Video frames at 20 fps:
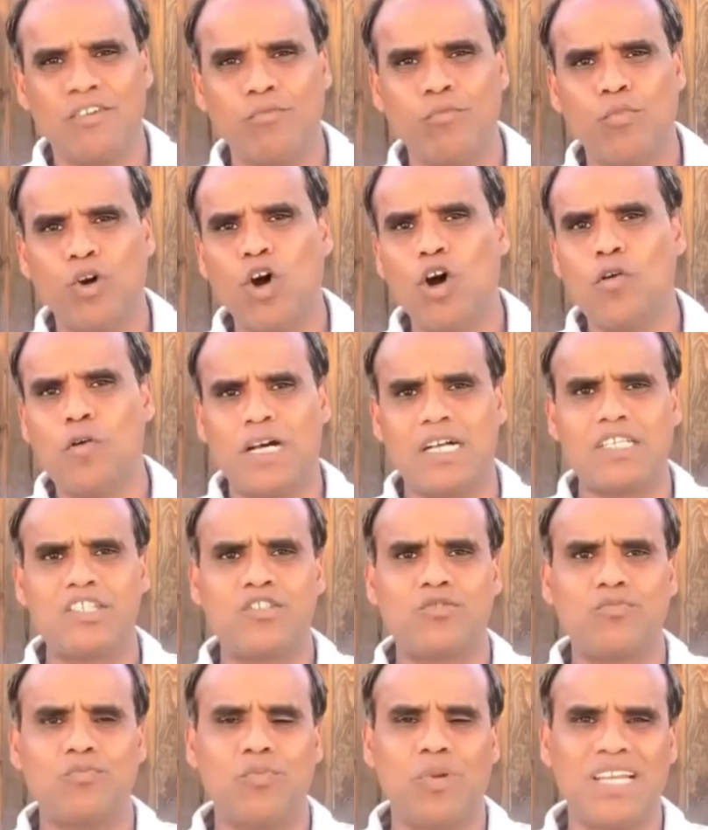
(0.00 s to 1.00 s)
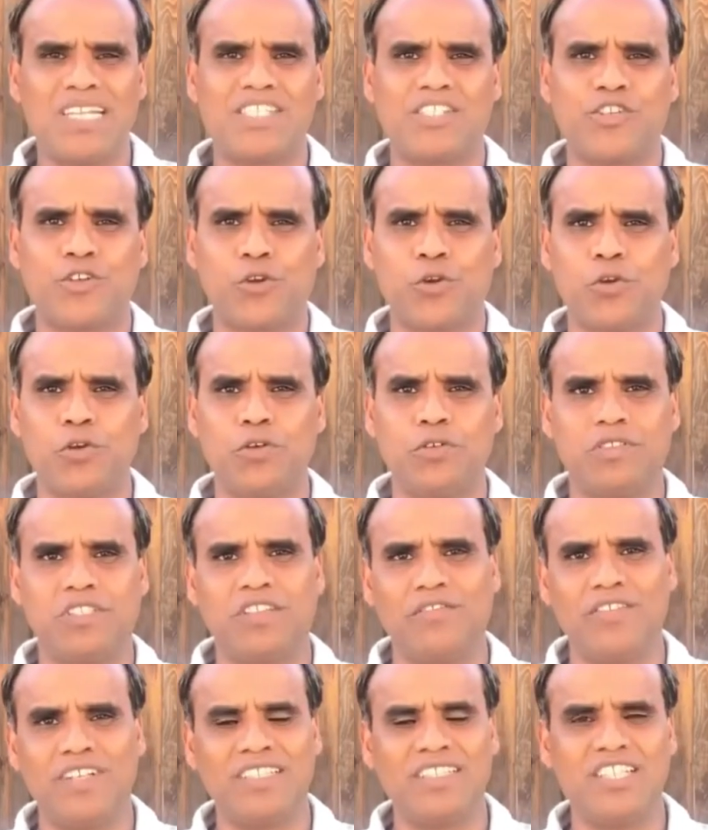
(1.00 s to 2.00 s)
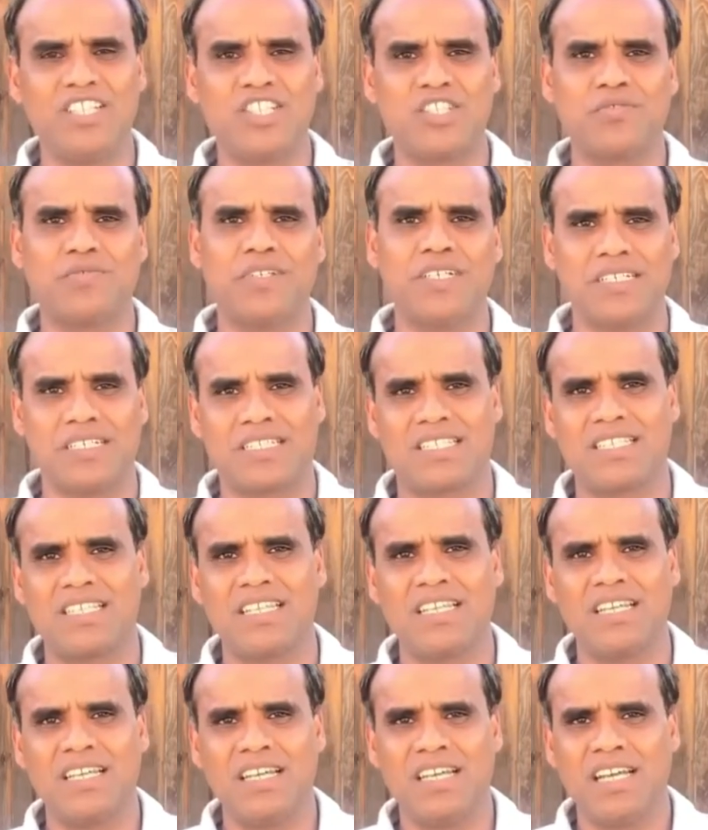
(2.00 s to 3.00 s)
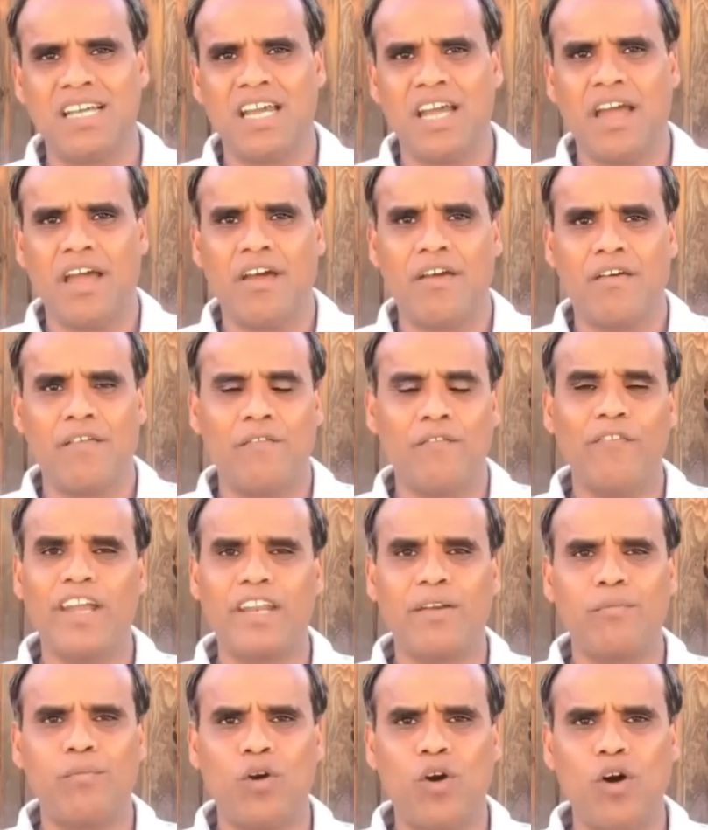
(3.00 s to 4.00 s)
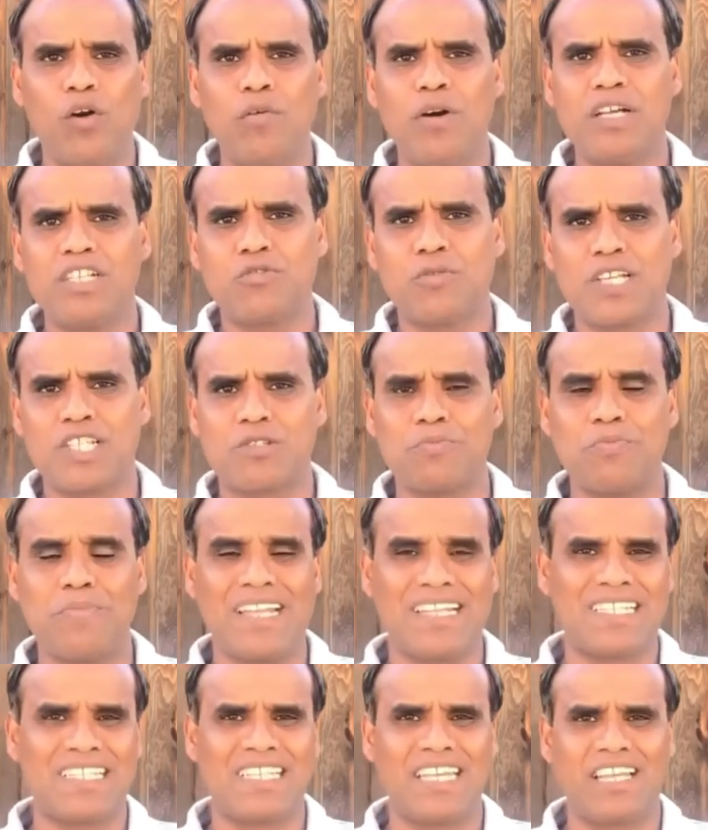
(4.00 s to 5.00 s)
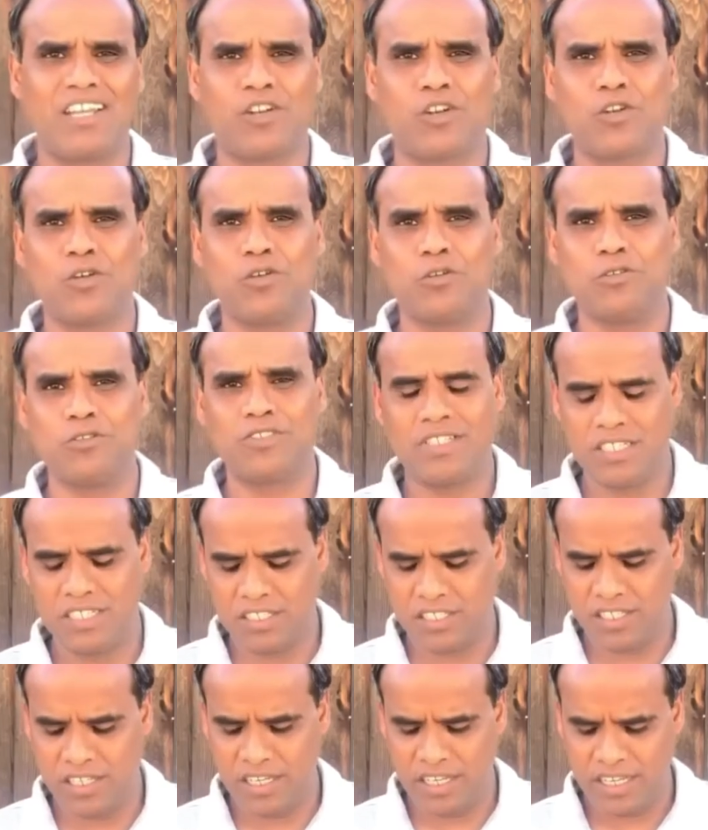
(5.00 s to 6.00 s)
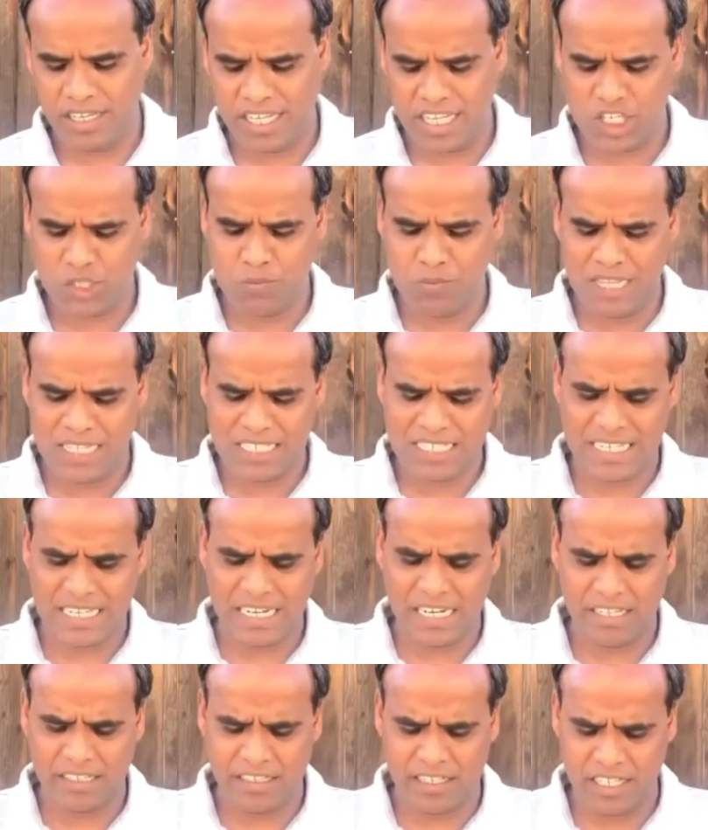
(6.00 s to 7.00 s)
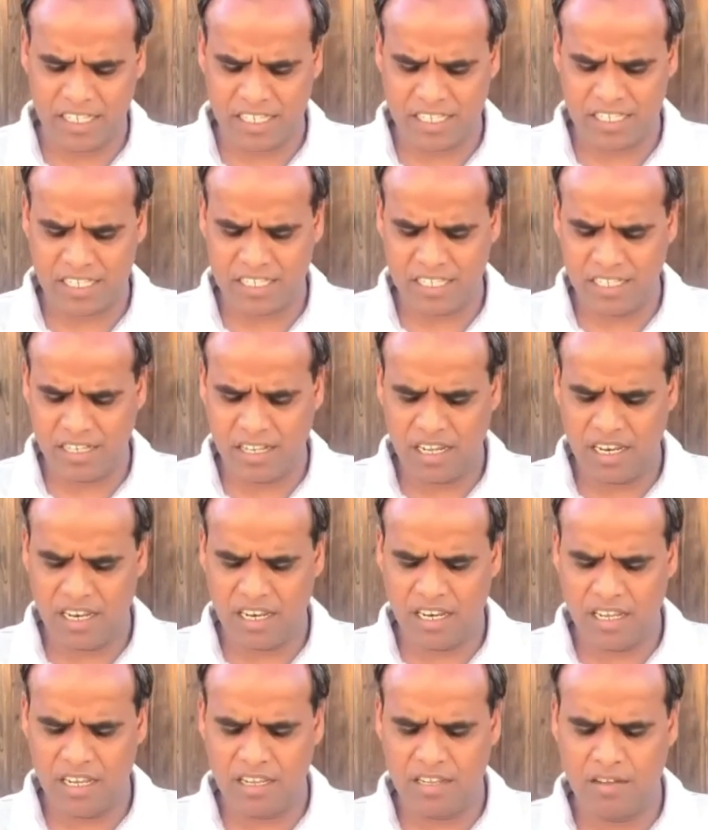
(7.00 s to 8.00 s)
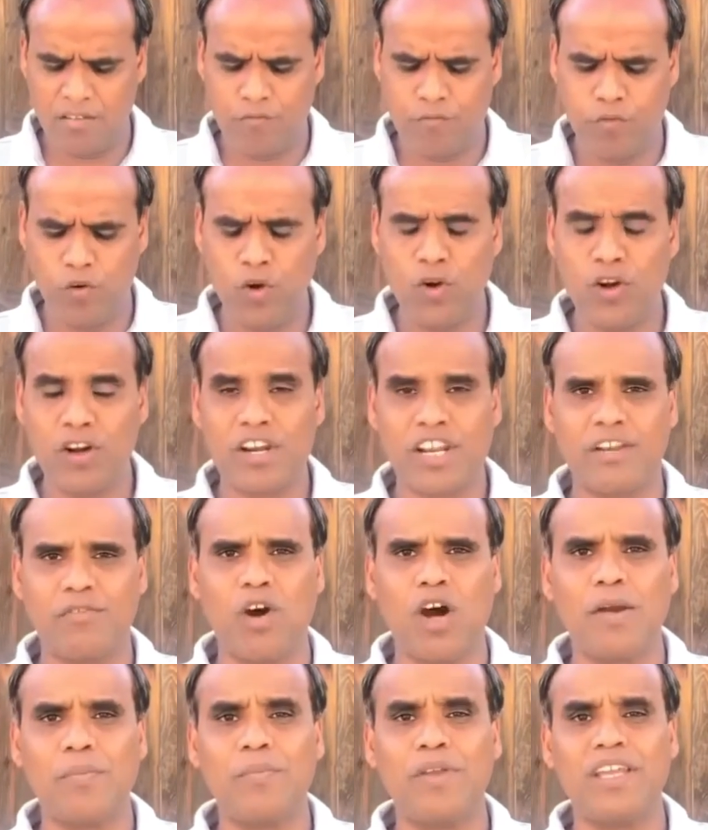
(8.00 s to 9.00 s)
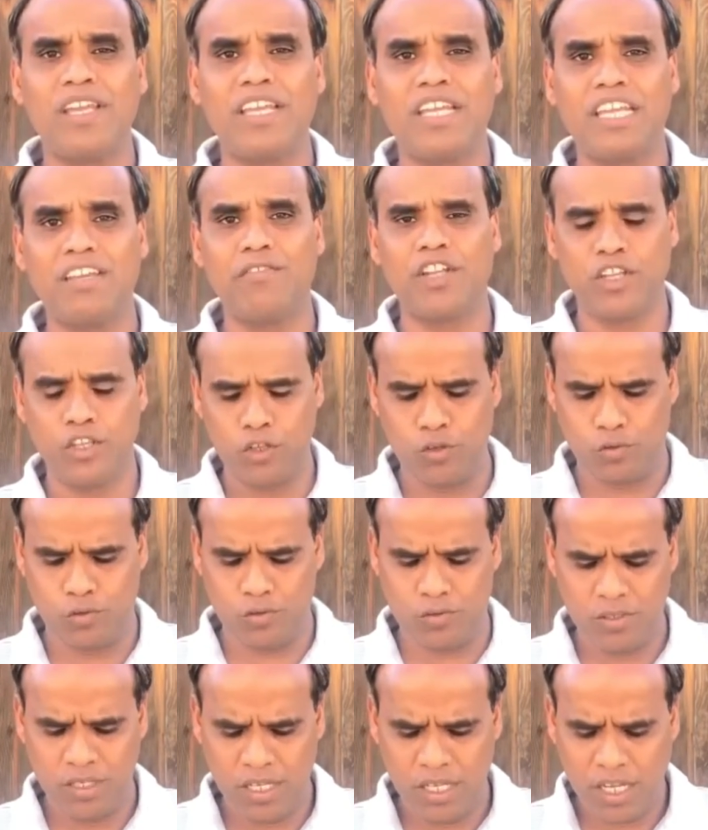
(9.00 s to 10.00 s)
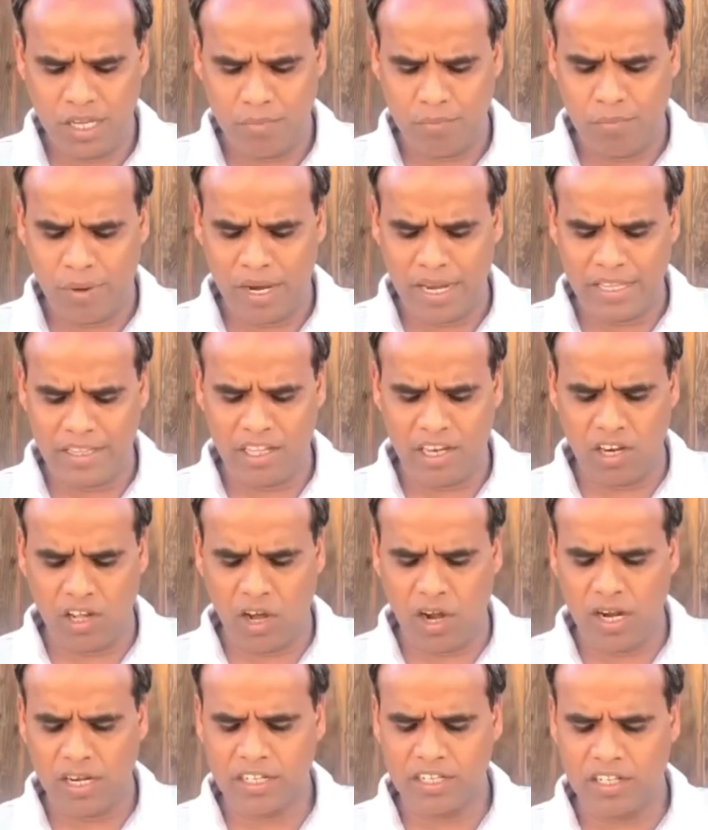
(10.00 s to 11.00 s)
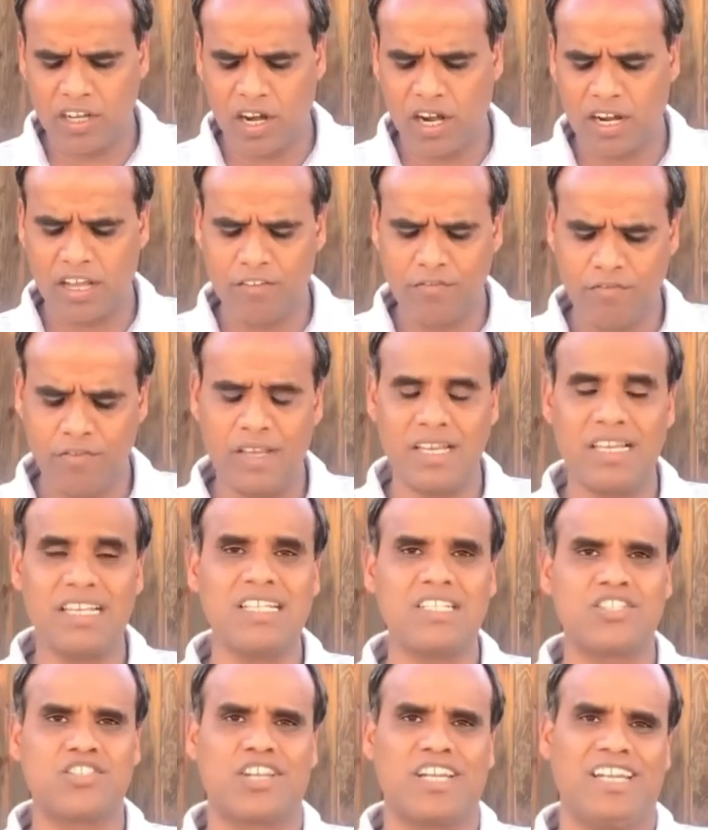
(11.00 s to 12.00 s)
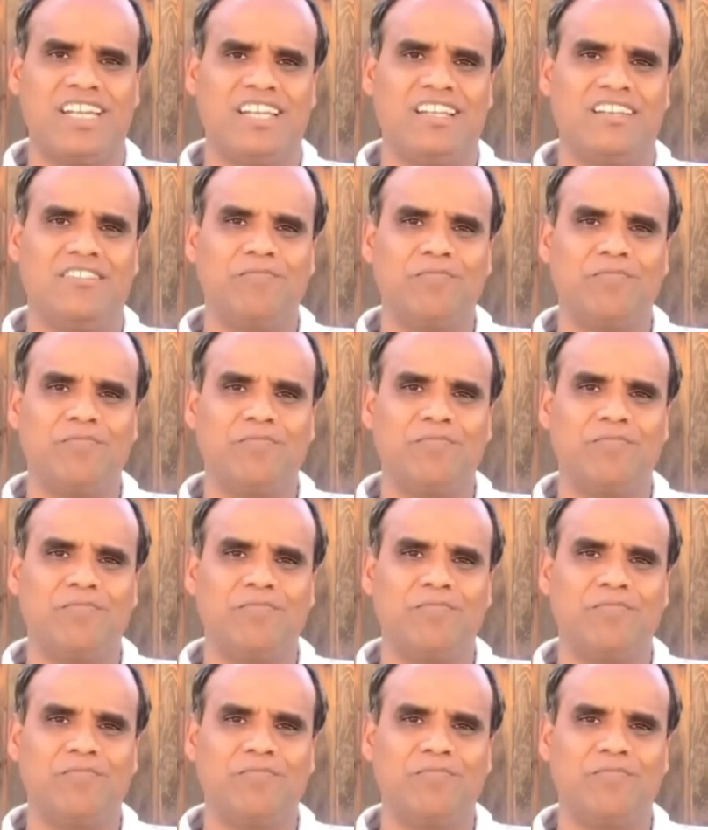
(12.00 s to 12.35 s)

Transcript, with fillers: Boaz blessed Ruth with this verse. When Boaz was blessing Ruth, he is blessing like this Full reward be given you by the Lord God of Israel.